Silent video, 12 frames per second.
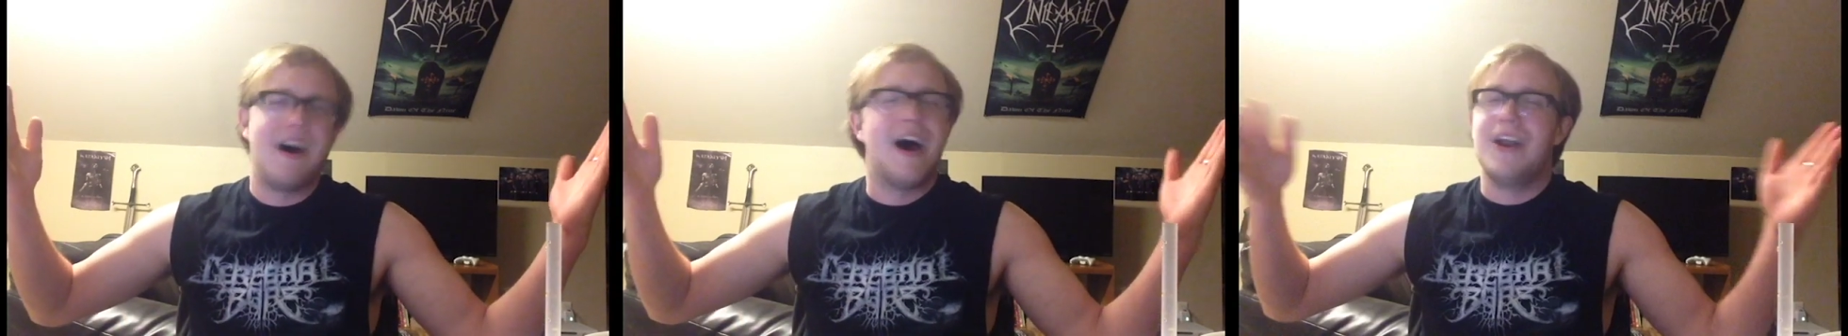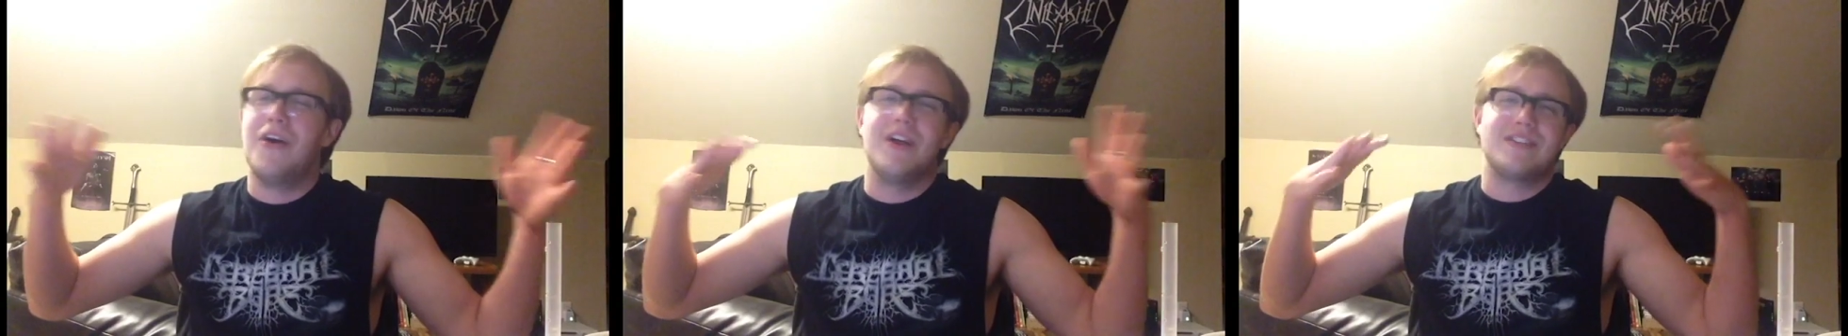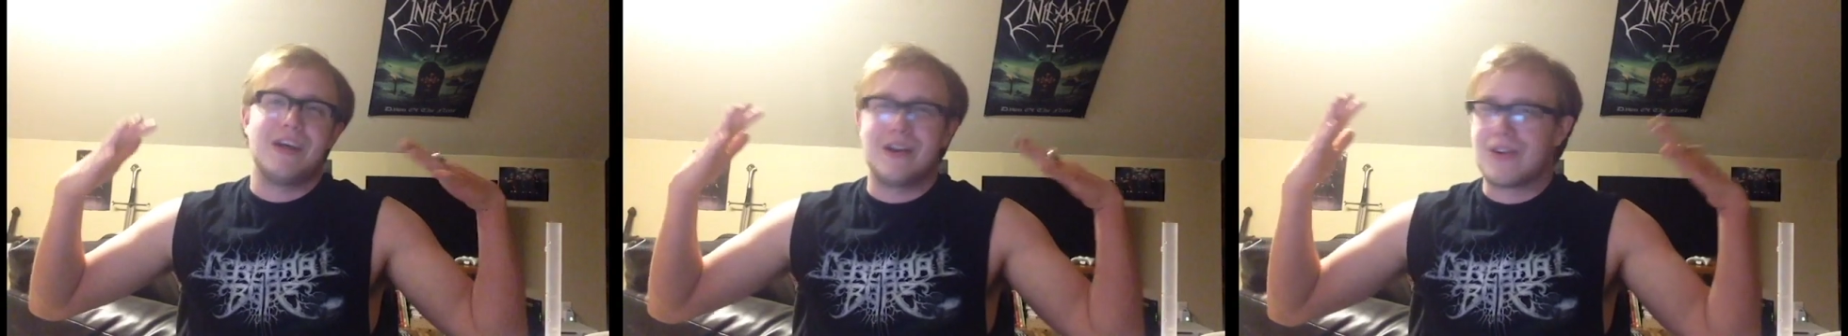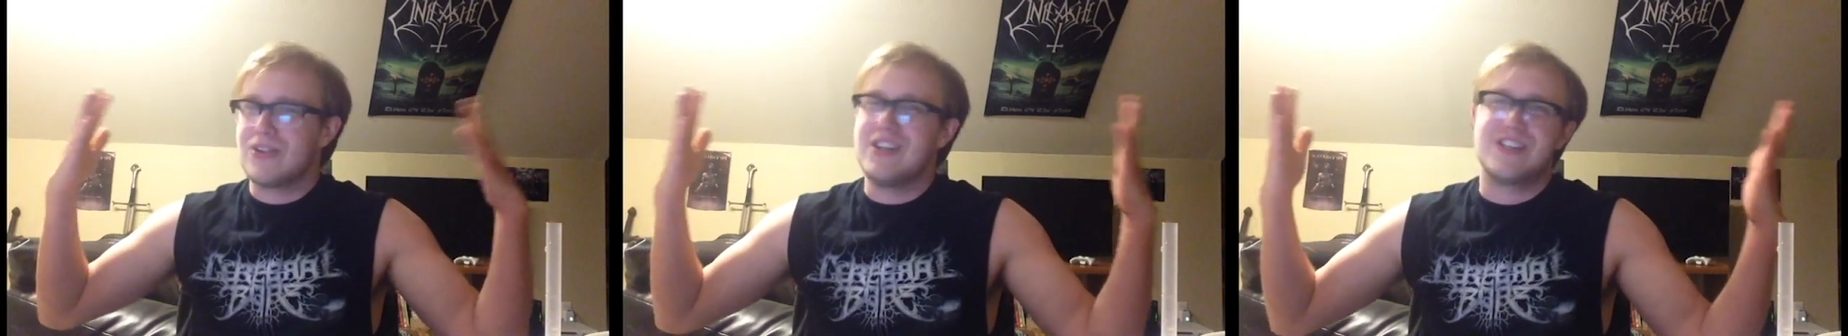I know that's not
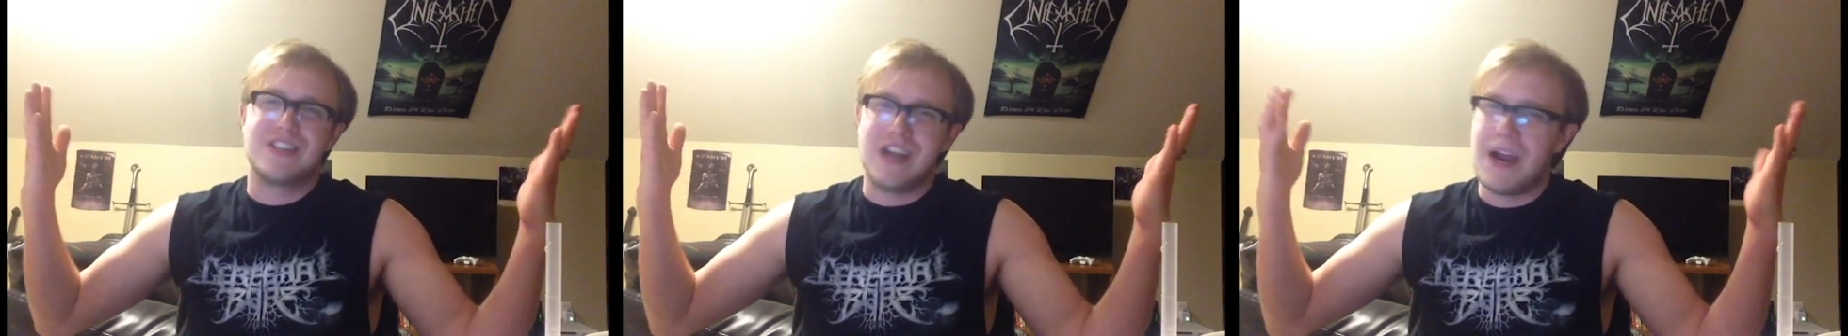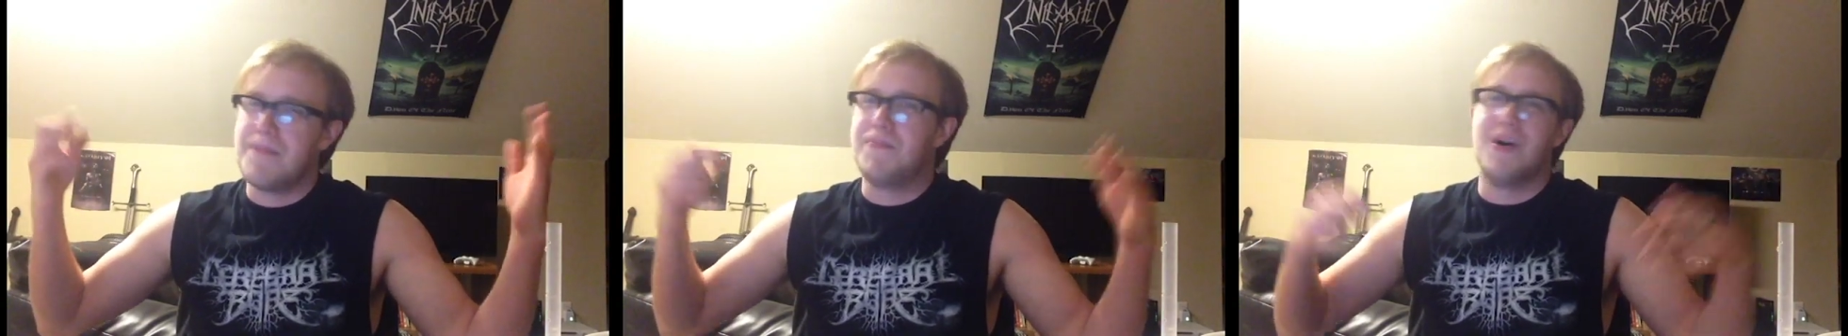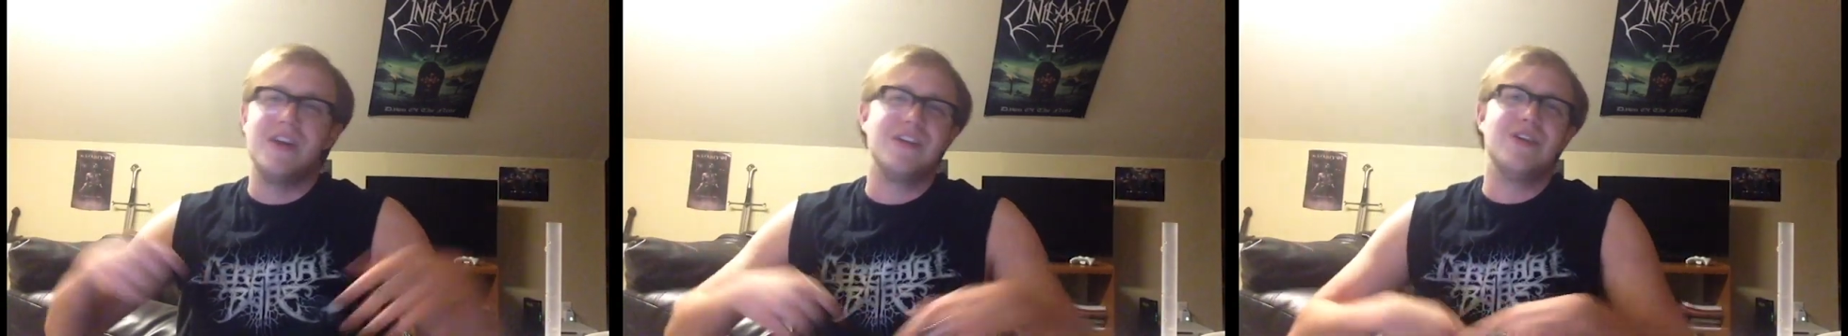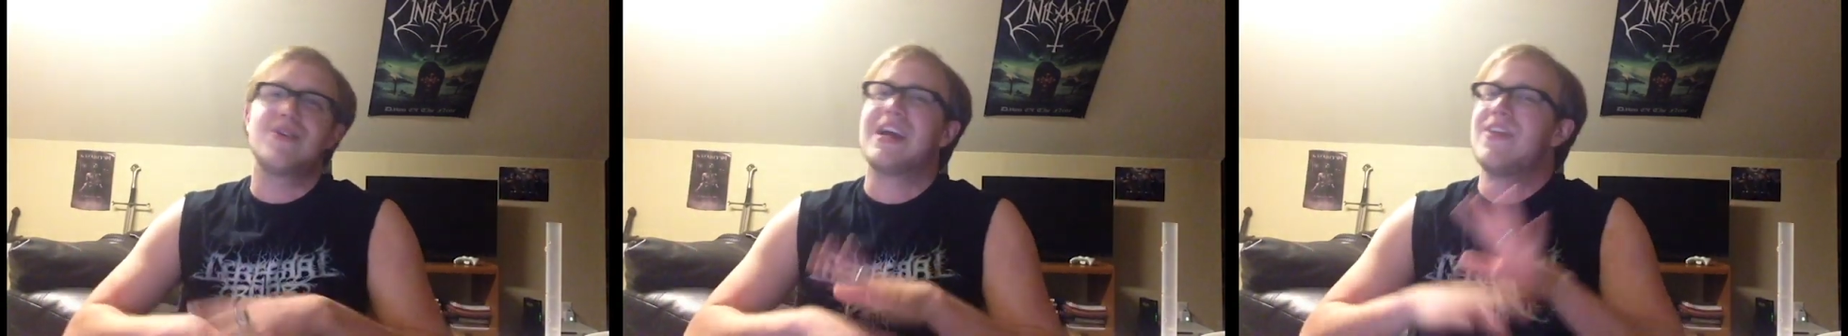a cliche,
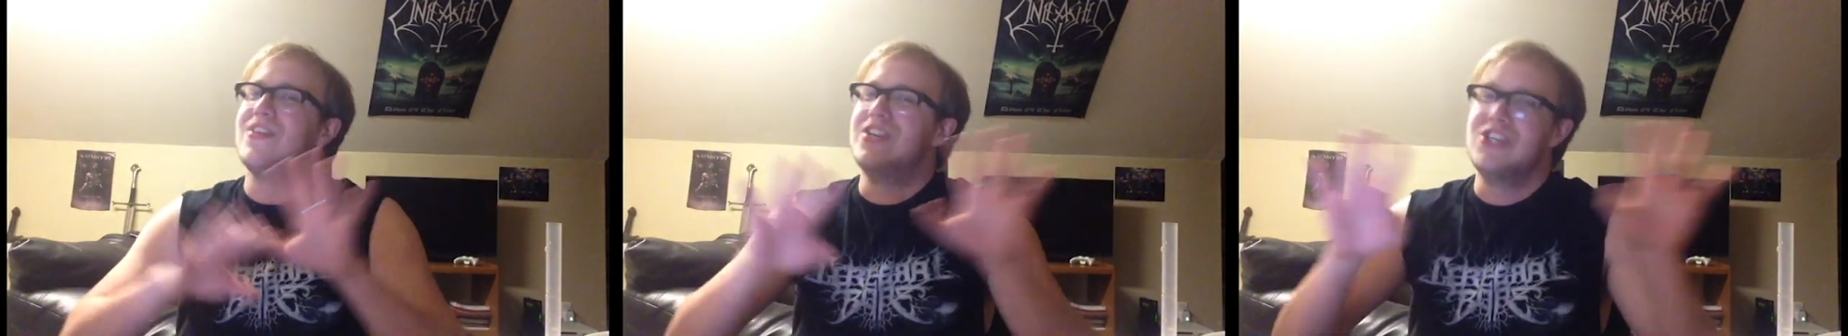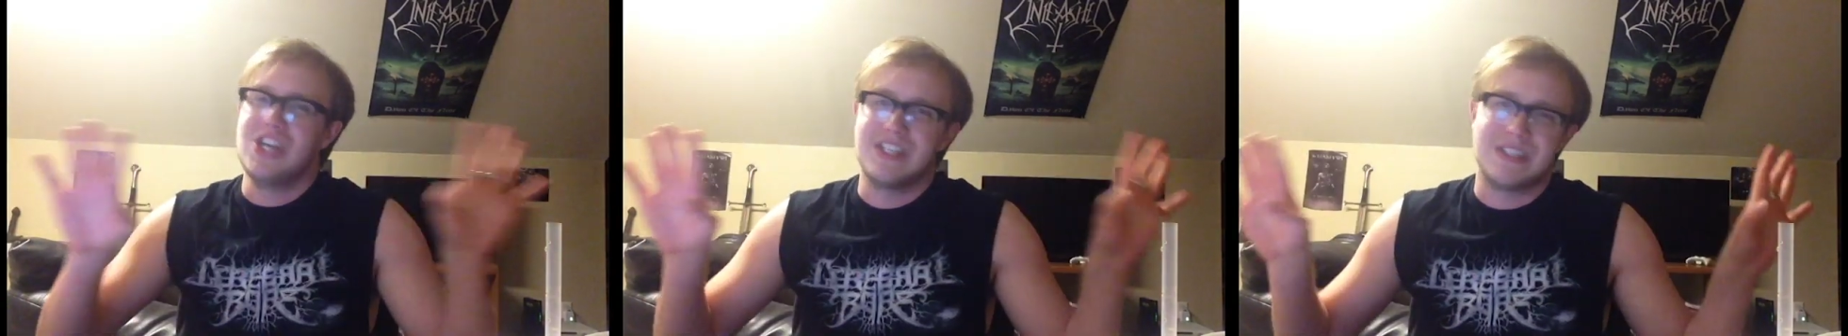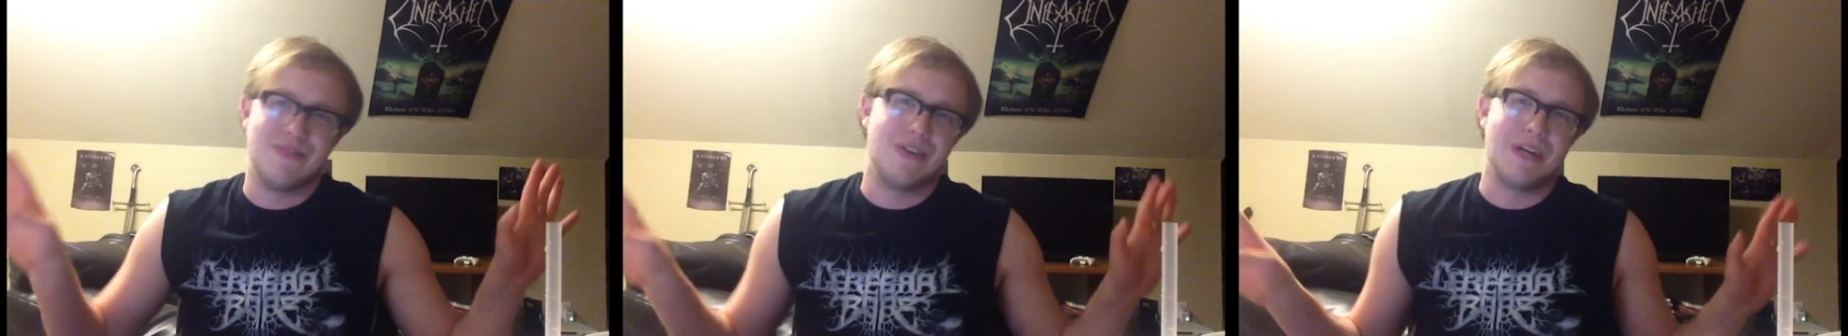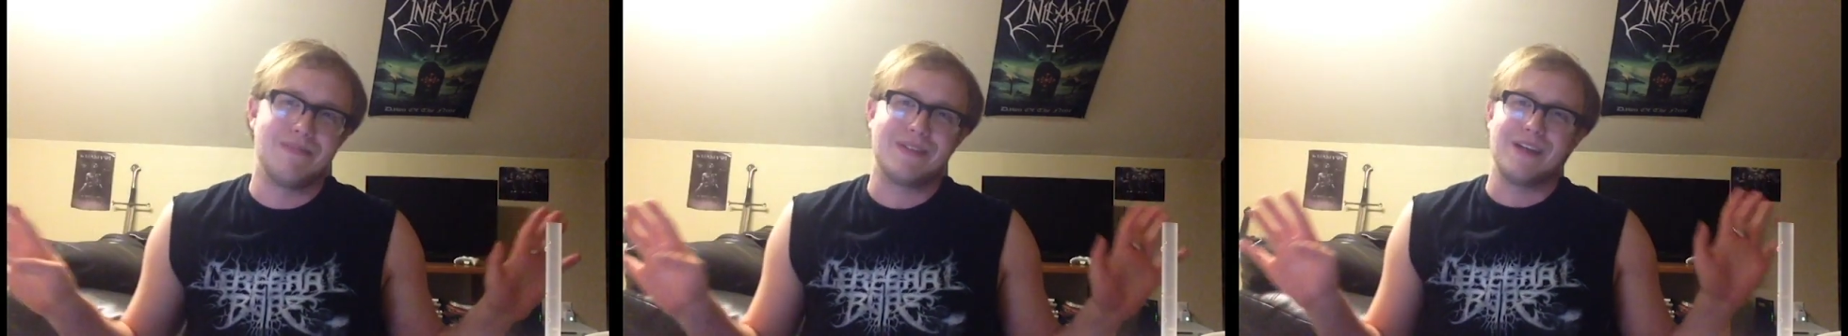but you get the gist of
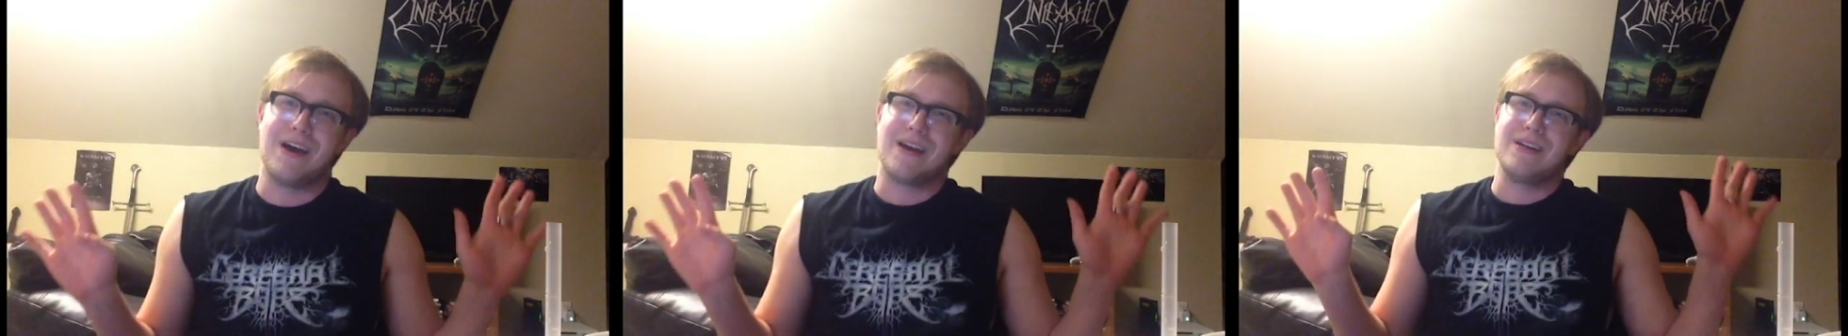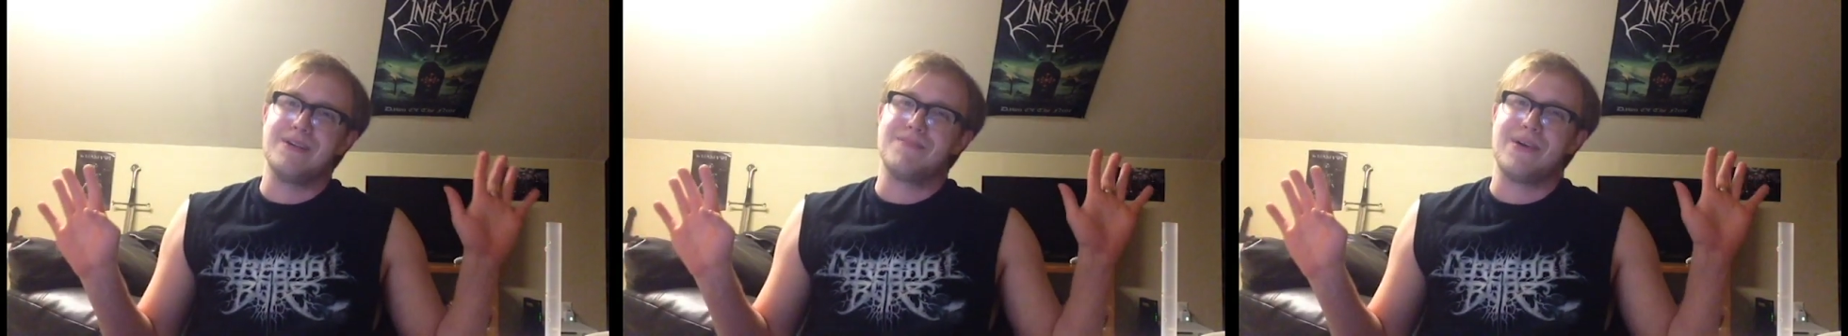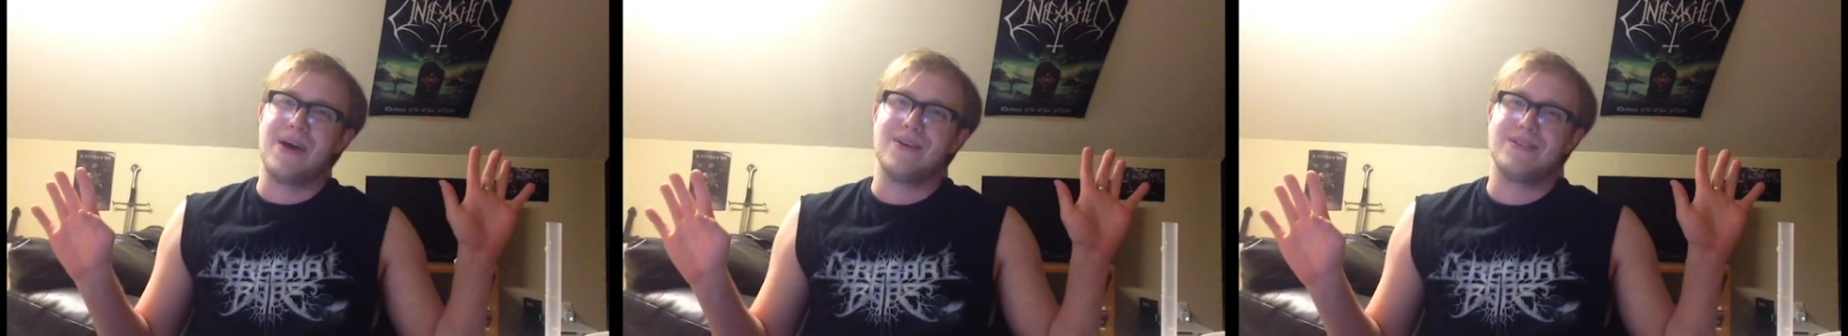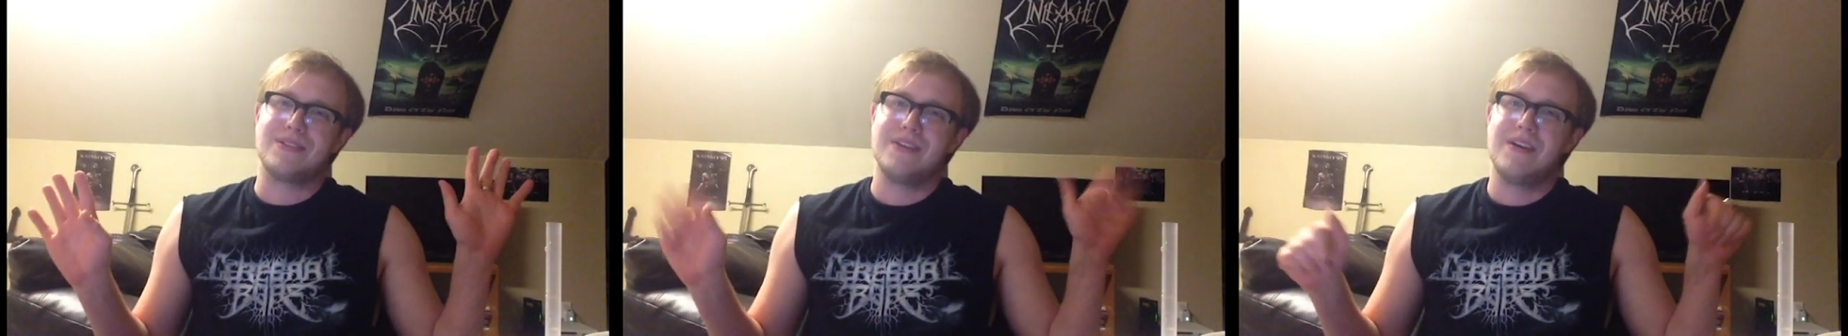what I'm talking
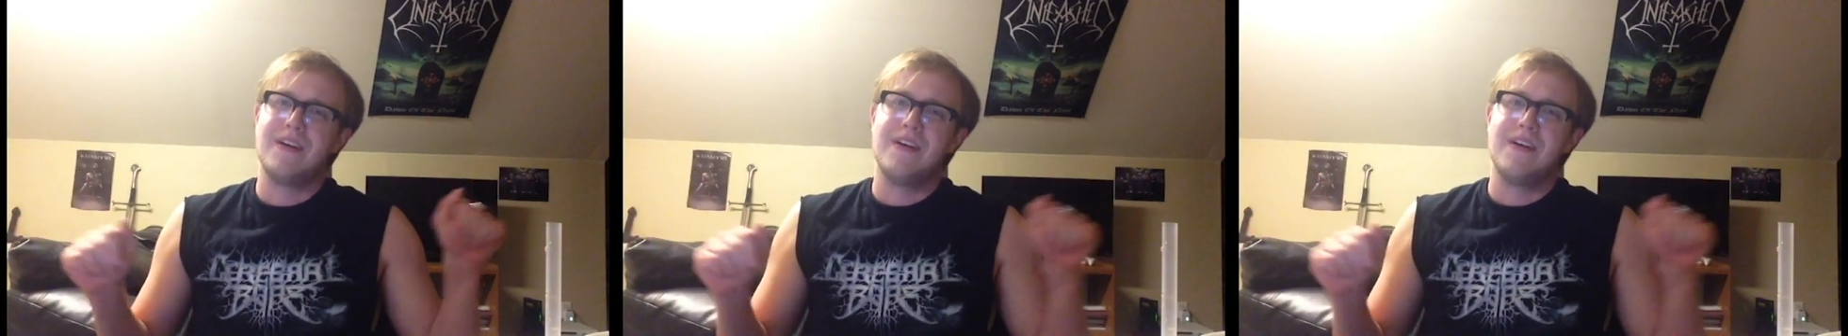about.